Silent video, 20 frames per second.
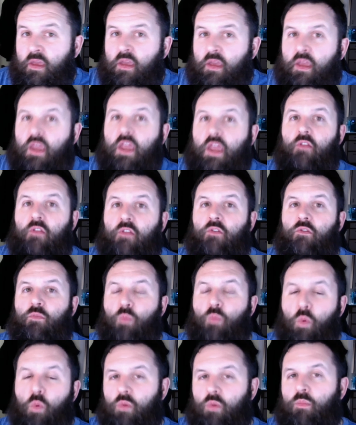it's
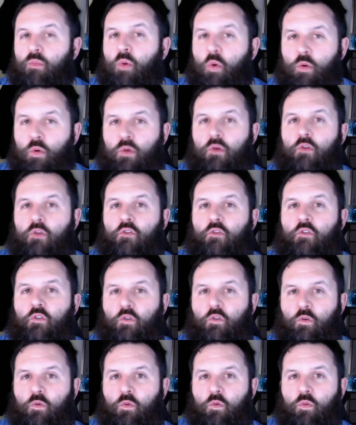more important
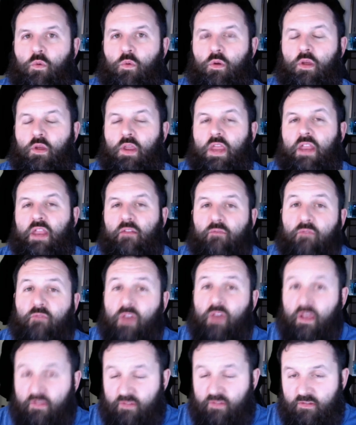to
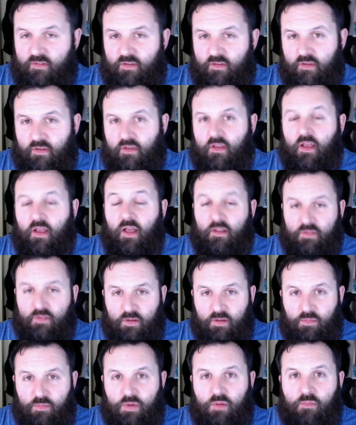invest a
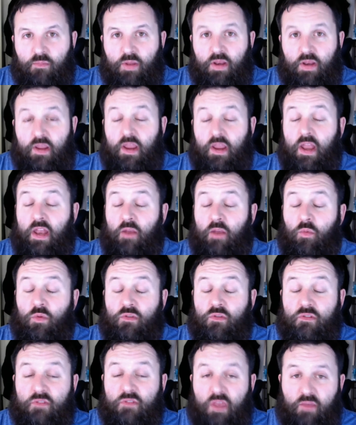little bit of money, and it
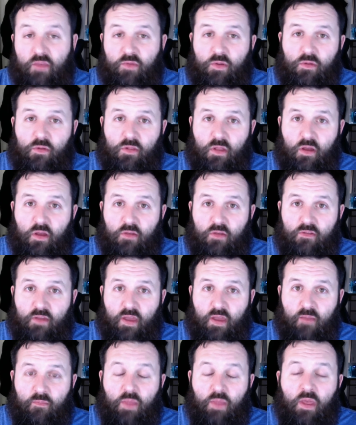will save you a long
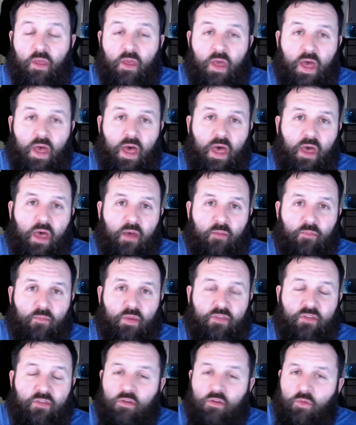time.
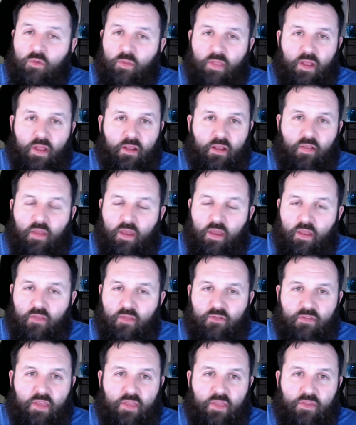I talked to a lot of
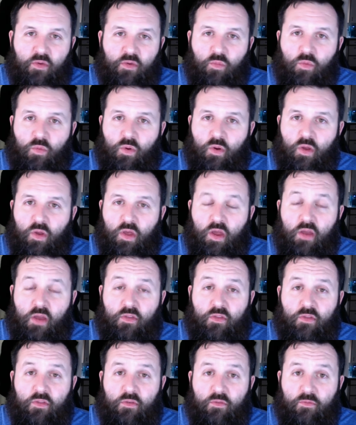clients that
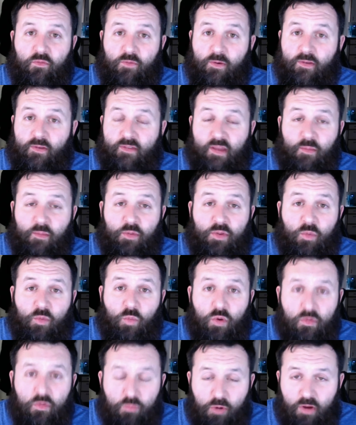for example, their
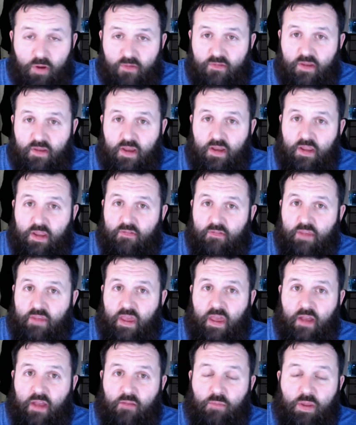WordPress site gets
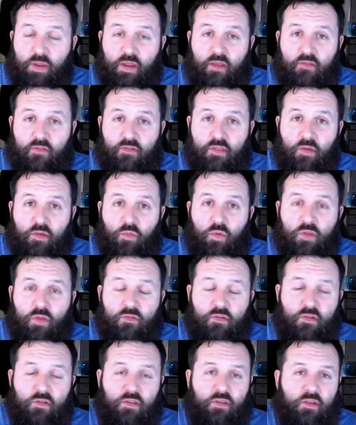hacked because there
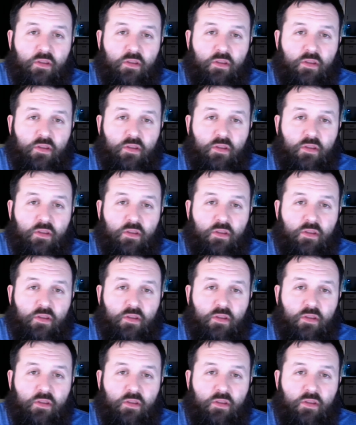wasn't